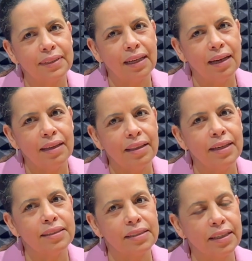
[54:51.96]
I
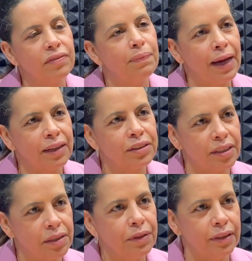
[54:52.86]
think it's to give back to
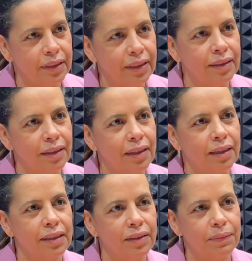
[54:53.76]
the community,
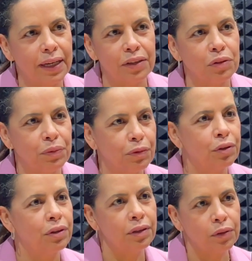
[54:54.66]
give back to people
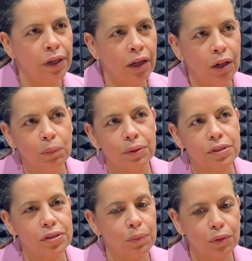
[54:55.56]
who help
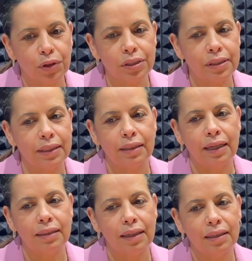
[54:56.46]
and support,
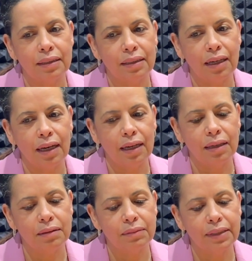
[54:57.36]
and
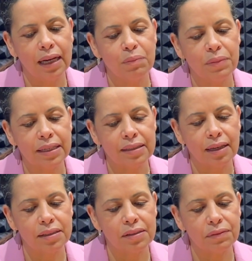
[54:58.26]
that makes
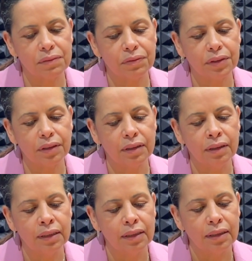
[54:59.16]
us
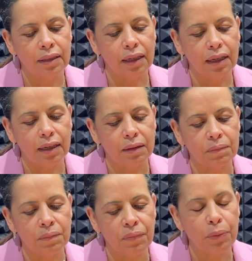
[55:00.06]
feel
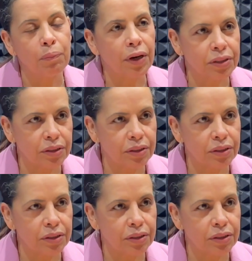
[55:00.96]
part